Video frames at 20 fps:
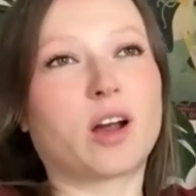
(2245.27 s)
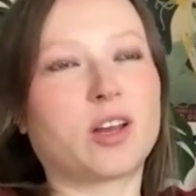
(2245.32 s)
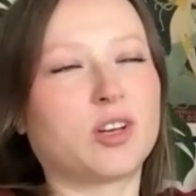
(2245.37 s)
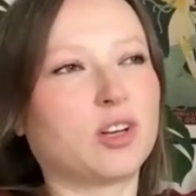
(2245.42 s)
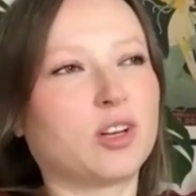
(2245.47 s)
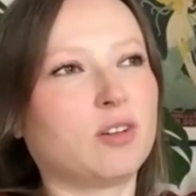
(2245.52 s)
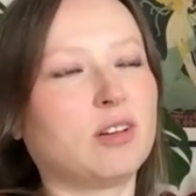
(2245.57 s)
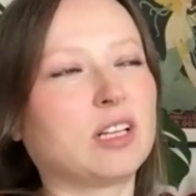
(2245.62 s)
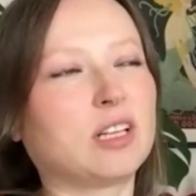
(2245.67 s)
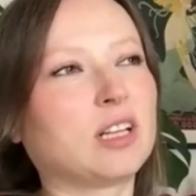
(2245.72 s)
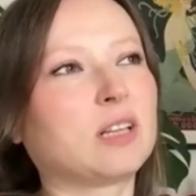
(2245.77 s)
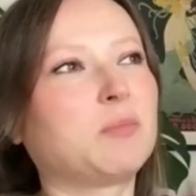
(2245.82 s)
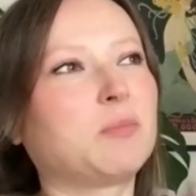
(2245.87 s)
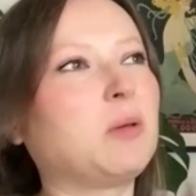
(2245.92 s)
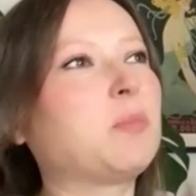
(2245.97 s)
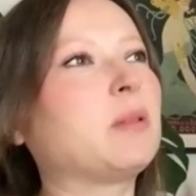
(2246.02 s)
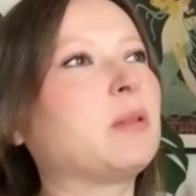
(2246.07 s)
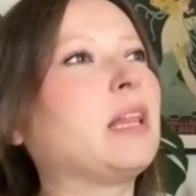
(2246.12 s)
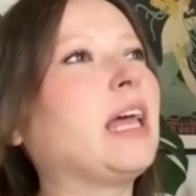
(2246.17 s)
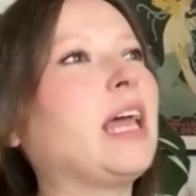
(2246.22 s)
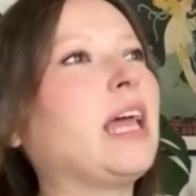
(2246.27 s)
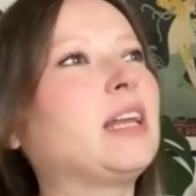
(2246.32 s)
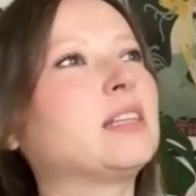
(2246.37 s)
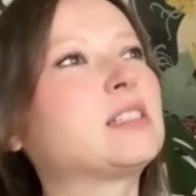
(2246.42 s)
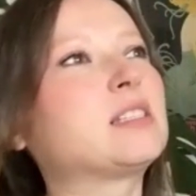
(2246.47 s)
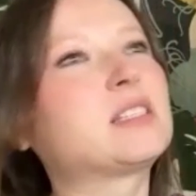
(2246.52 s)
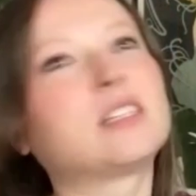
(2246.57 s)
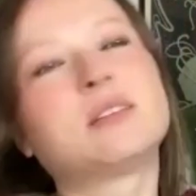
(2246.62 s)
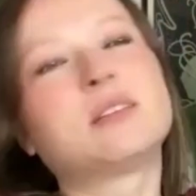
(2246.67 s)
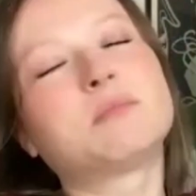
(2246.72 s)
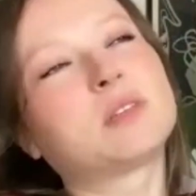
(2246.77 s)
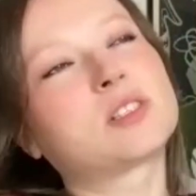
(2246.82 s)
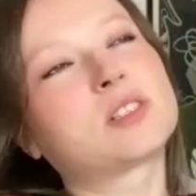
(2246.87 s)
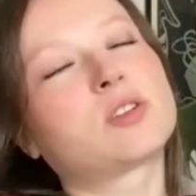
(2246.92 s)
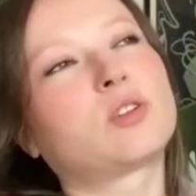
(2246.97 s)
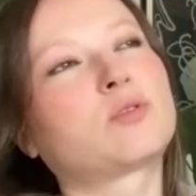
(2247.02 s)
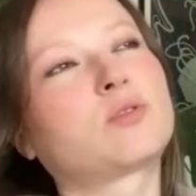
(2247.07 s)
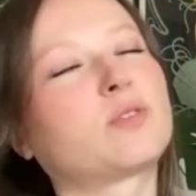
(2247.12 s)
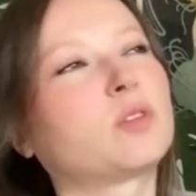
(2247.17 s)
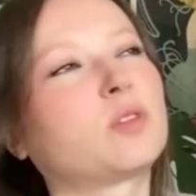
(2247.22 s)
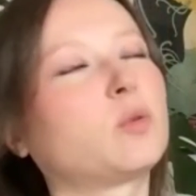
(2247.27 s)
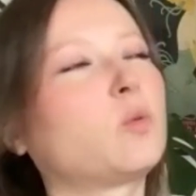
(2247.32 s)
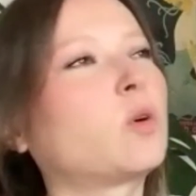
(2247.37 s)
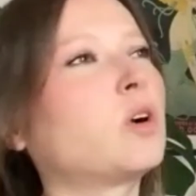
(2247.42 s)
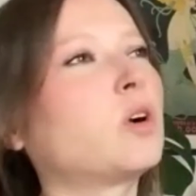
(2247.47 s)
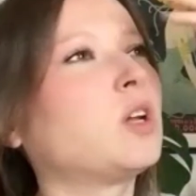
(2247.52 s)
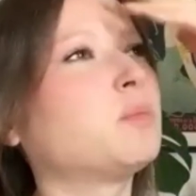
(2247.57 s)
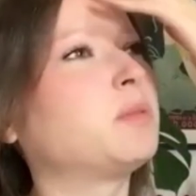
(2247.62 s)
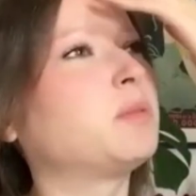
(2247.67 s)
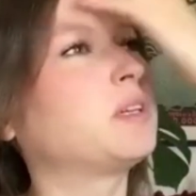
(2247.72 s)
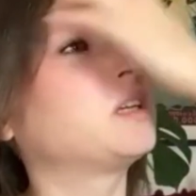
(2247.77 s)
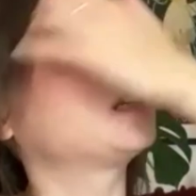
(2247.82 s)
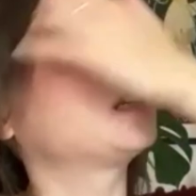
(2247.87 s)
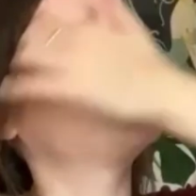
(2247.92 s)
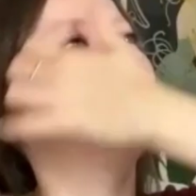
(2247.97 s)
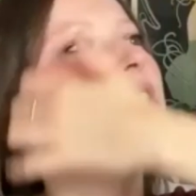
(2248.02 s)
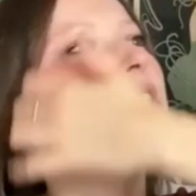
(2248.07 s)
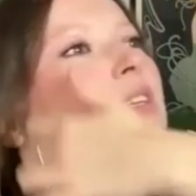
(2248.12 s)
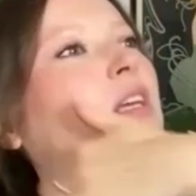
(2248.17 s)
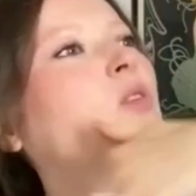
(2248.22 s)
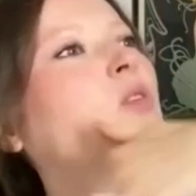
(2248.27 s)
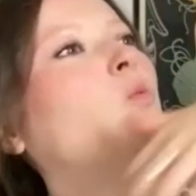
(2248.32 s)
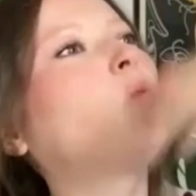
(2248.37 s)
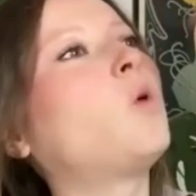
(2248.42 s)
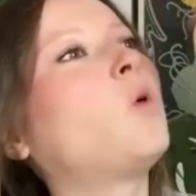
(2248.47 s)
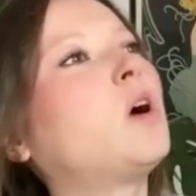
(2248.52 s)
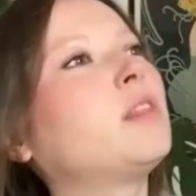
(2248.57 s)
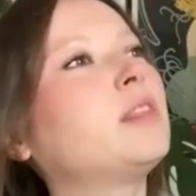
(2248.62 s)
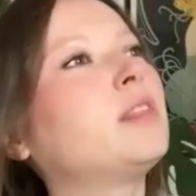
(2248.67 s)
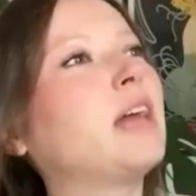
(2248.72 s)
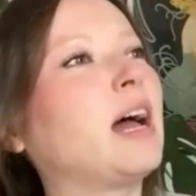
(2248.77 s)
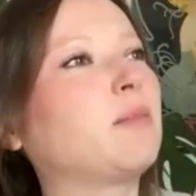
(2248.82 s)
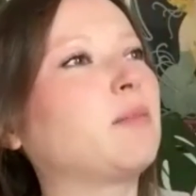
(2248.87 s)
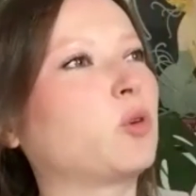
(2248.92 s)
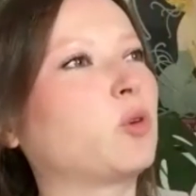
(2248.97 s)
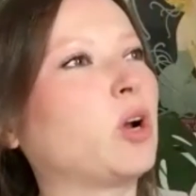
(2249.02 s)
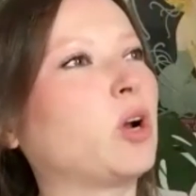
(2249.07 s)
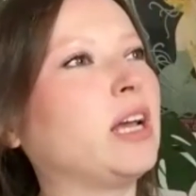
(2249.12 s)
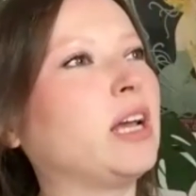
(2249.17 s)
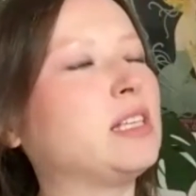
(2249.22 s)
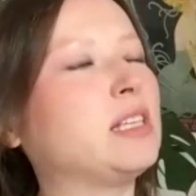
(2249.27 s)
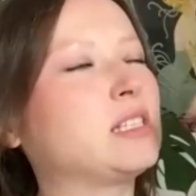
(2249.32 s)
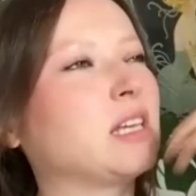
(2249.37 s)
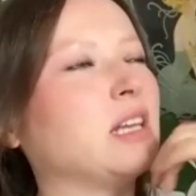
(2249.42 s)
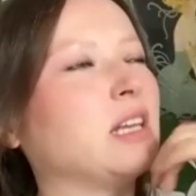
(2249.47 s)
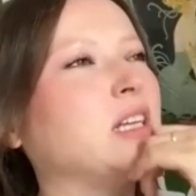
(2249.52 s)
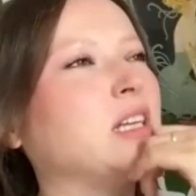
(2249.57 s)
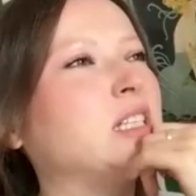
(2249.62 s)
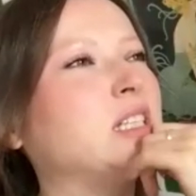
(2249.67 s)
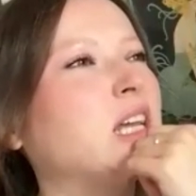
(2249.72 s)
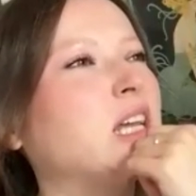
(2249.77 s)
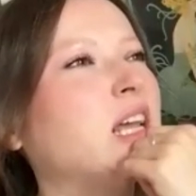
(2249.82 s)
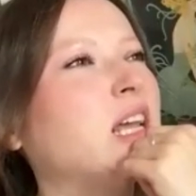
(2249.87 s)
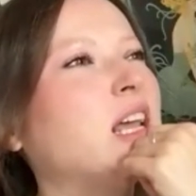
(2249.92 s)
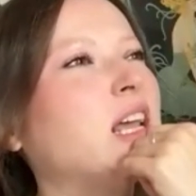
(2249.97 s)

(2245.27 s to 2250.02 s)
you know, it'll be played in cinemas all over the world because it, it won that prize. And it,